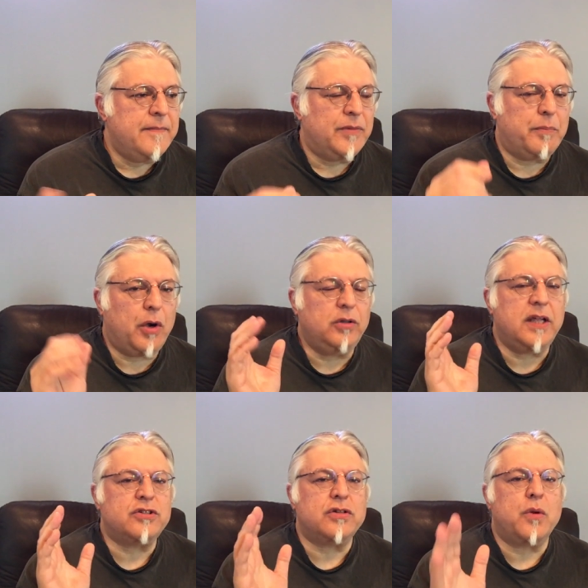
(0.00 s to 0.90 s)
the
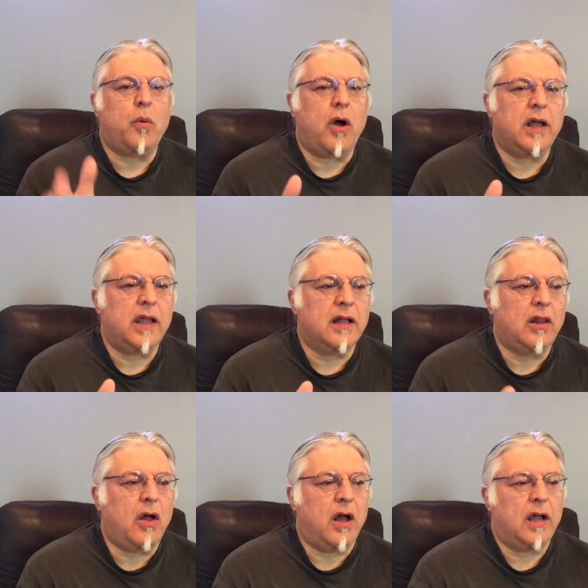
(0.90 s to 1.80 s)
protesters are walking
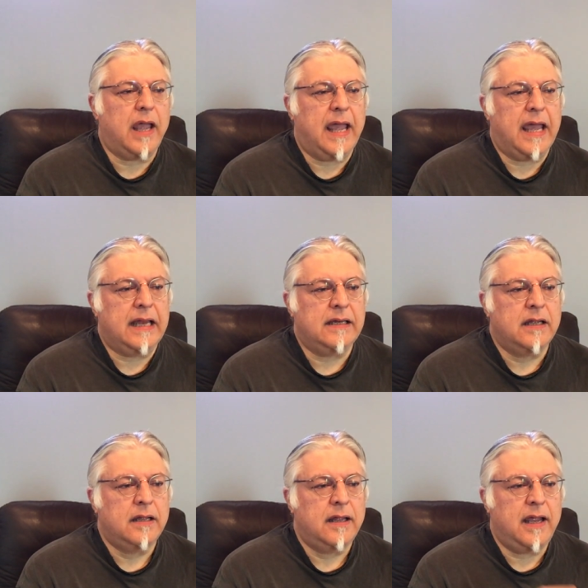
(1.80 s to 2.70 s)
along, and
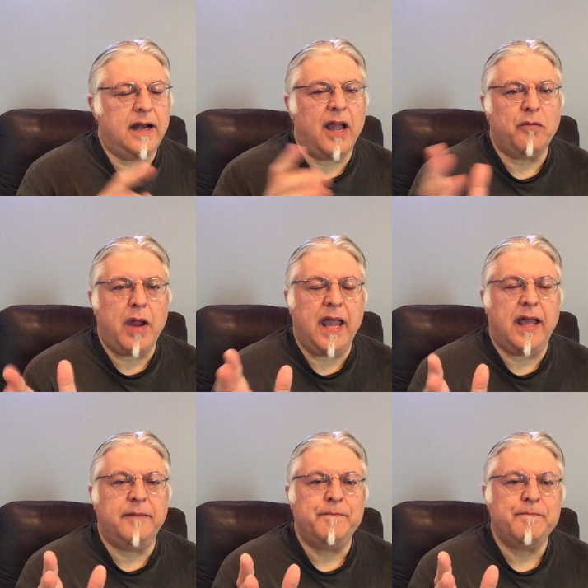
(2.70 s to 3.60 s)
in
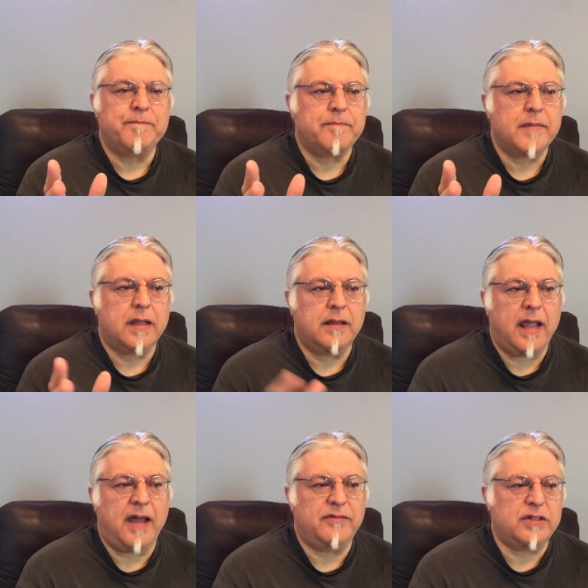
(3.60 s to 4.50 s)
Iran, they
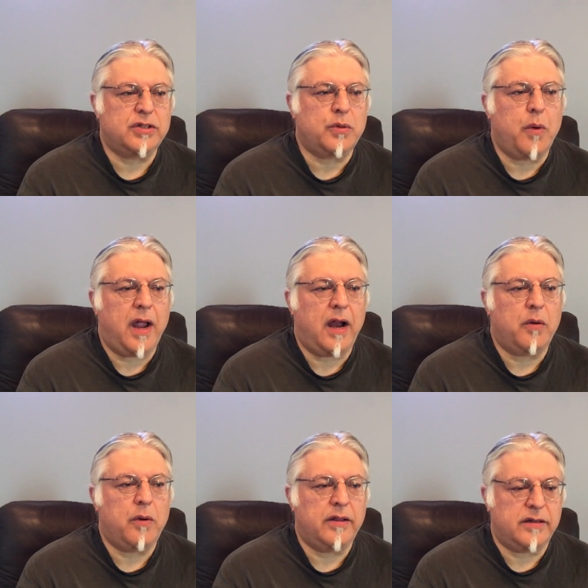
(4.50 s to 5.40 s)
have this square
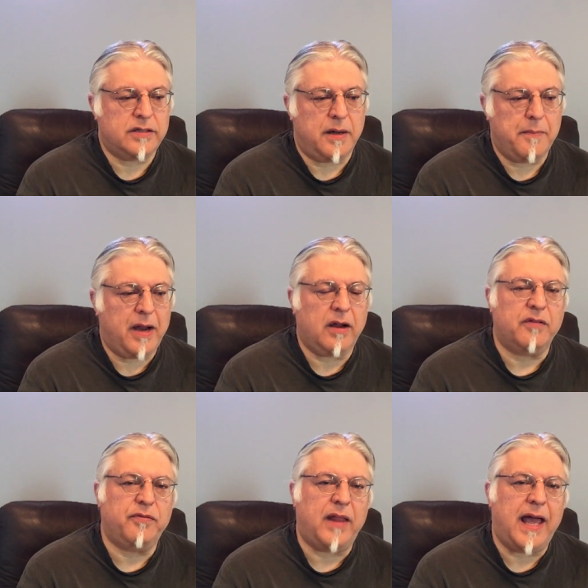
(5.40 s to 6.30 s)
where there's an
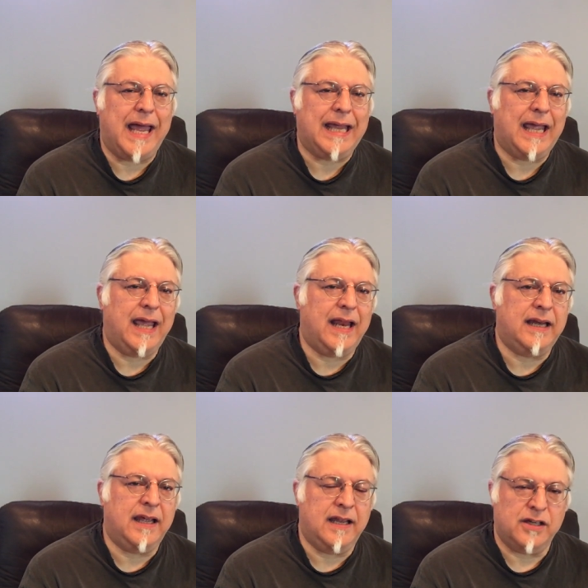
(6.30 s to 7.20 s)
American flag
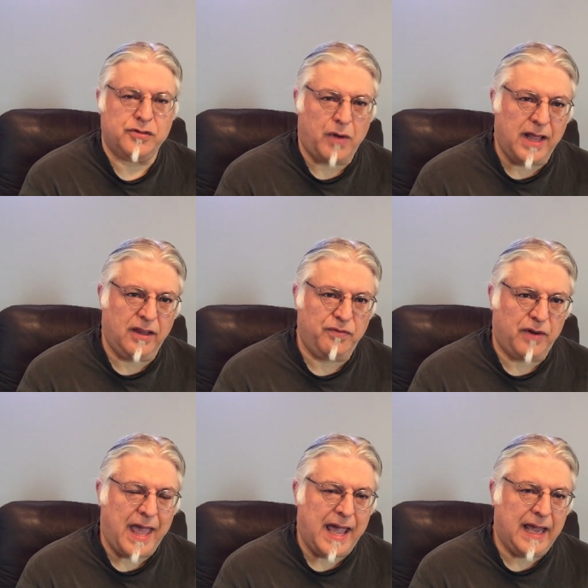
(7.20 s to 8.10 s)
and an Israeli
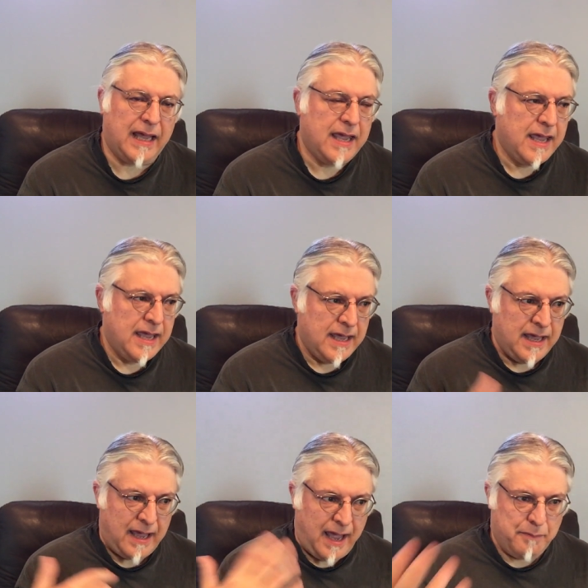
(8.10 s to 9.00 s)
flag,
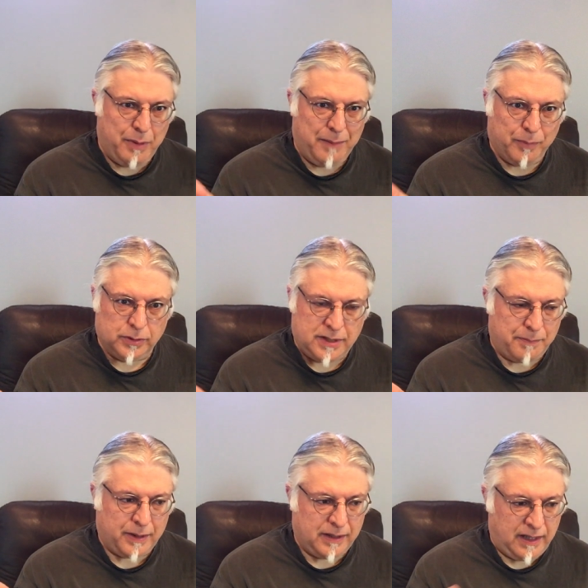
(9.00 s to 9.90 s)
and people
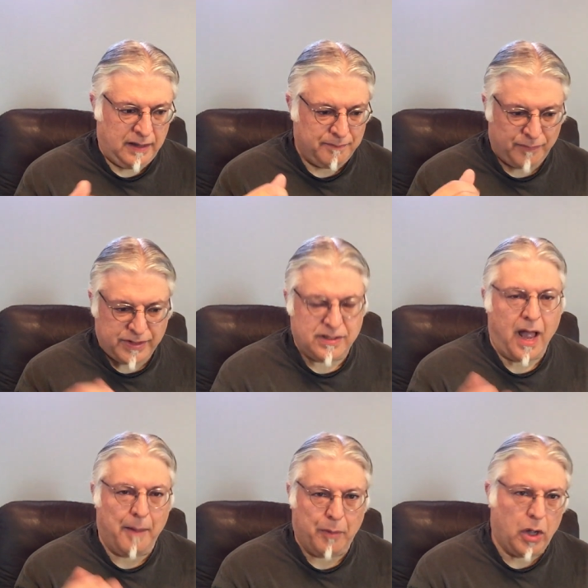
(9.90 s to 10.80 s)
typically
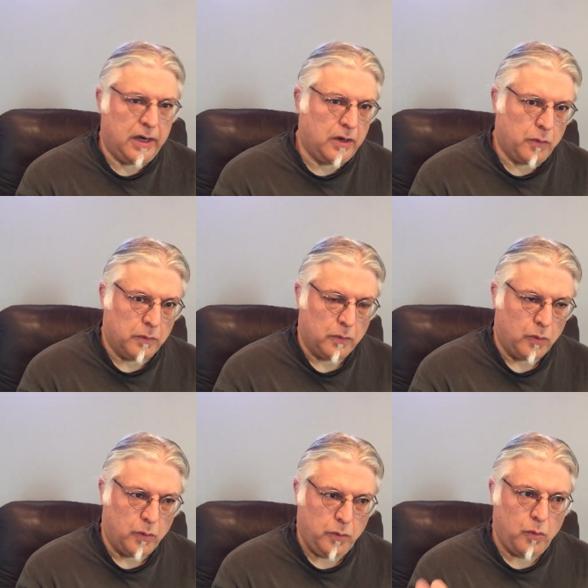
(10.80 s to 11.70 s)
stomp on it or
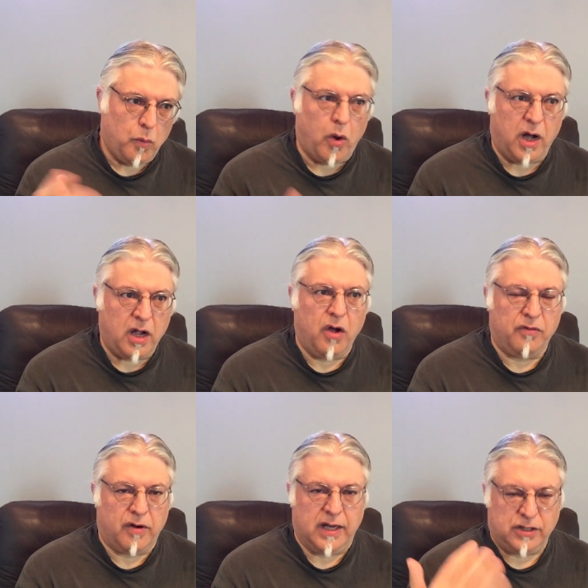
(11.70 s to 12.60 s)
walk
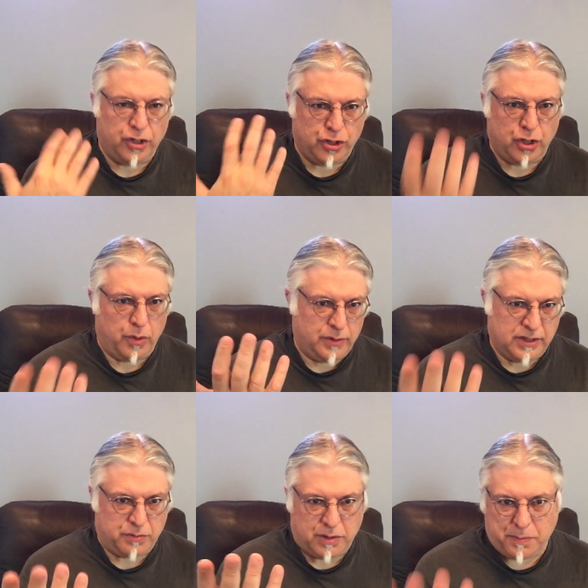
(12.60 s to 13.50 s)
over it to show
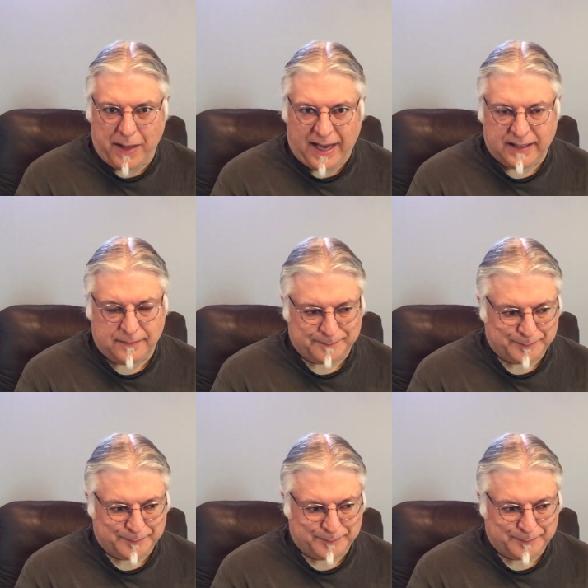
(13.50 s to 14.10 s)
disrespect.